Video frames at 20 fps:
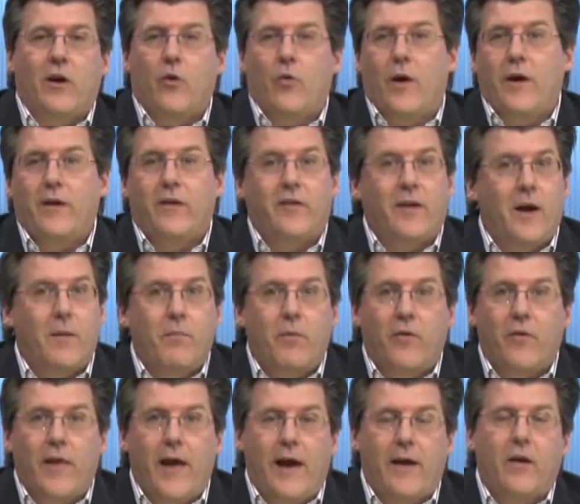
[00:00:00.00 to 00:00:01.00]
A great
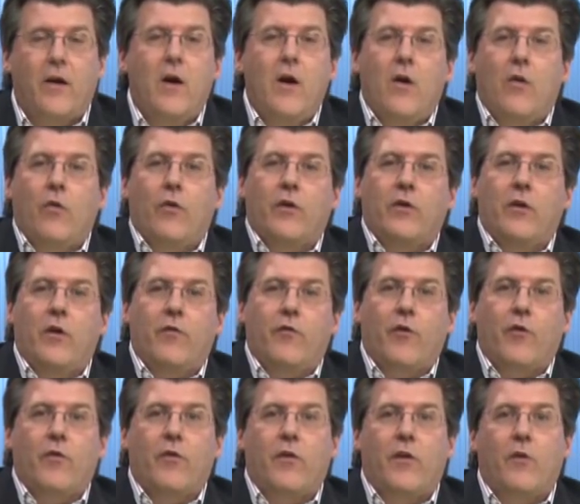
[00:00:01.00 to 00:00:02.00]
example of that, look no
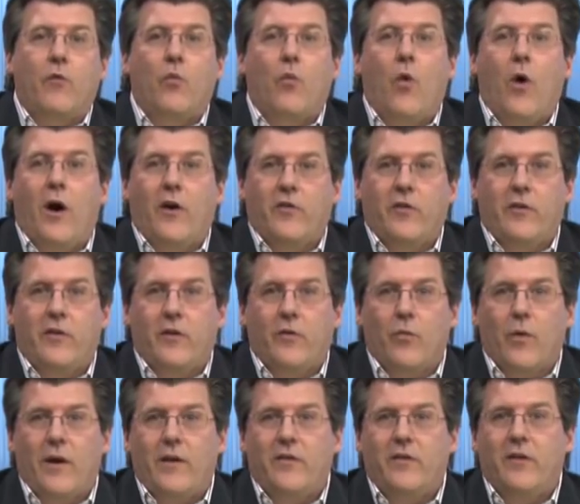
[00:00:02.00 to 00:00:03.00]
further than the Washington
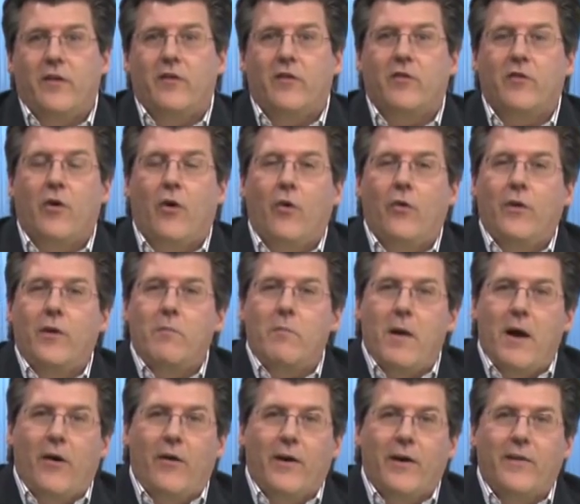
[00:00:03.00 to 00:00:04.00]
Redskins, totally
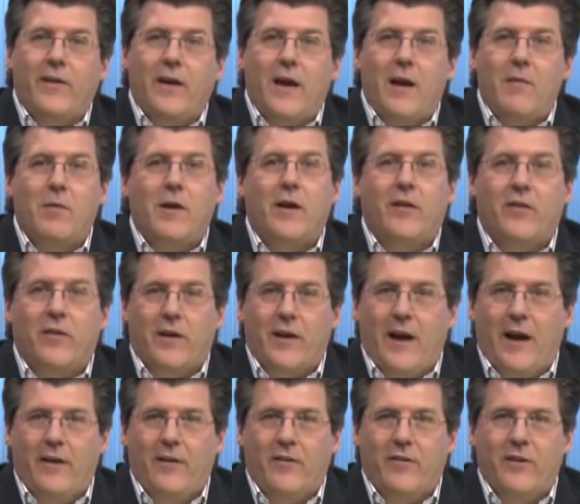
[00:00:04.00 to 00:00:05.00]
mailing in the game against the
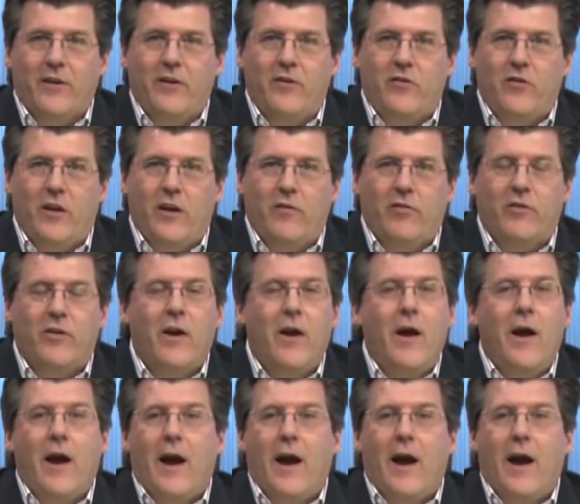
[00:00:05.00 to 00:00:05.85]
Kansas City Chiefs.